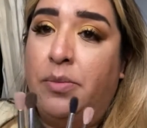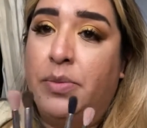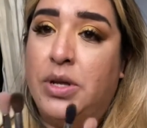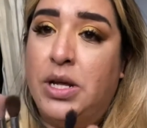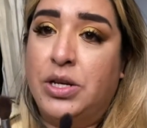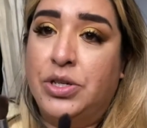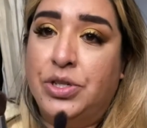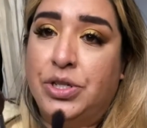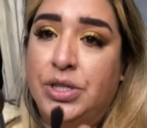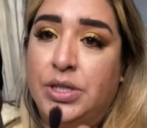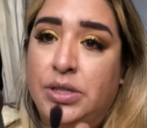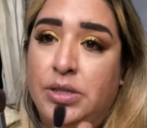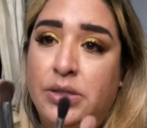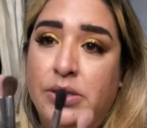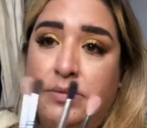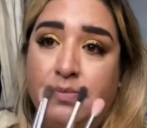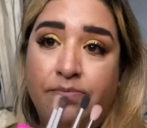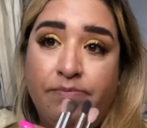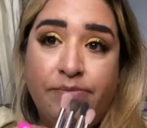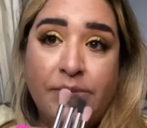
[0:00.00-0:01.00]

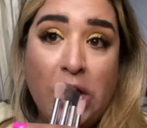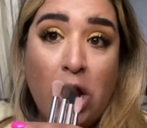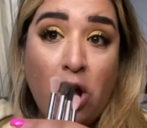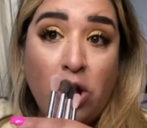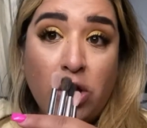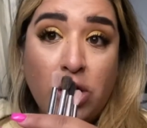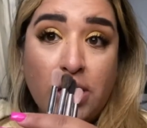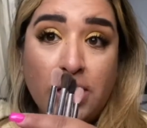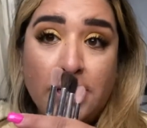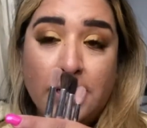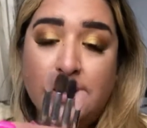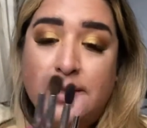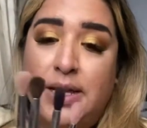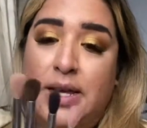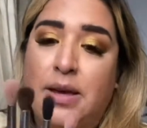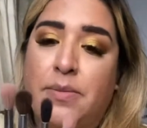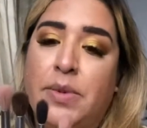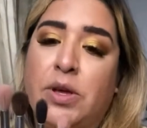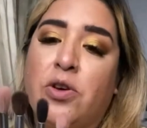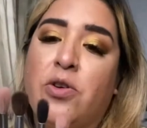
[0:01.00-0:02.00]
brushes. They all look the
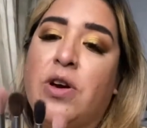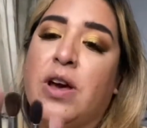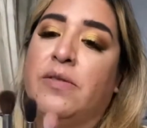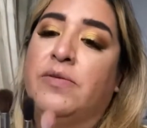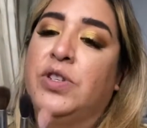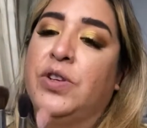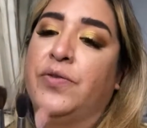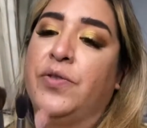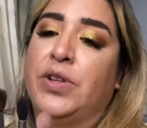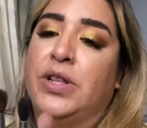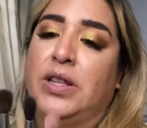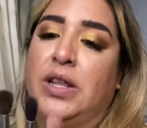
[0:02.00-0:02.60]
same, but they all have different